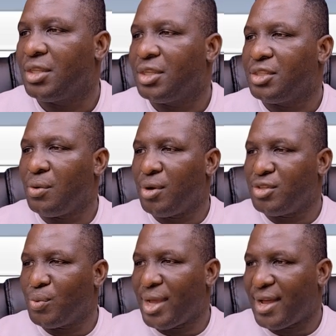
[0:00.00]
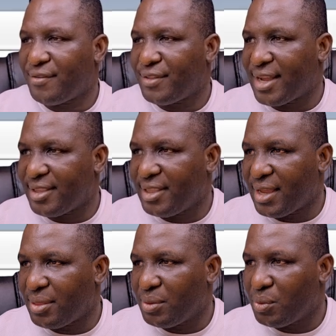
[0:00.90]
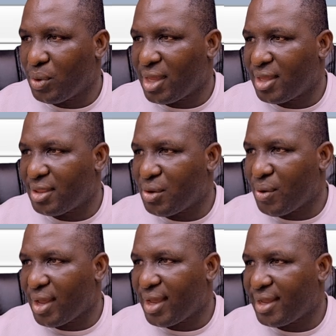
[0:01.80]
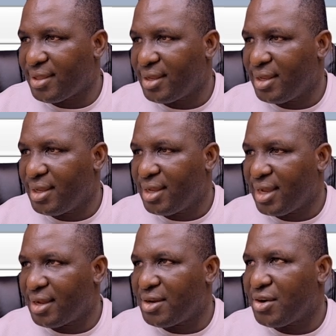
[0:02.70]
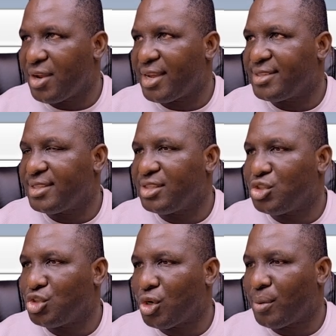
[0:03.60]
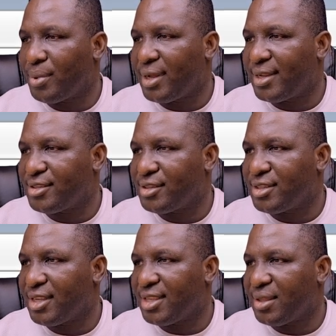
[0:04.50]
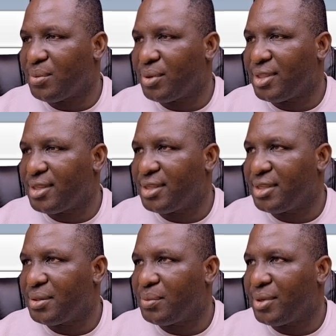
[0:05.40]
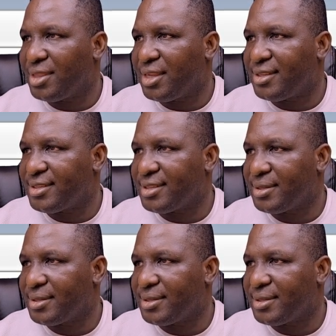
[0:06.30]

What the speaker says: So once we have that, then we can go ahead and create the job associated with this.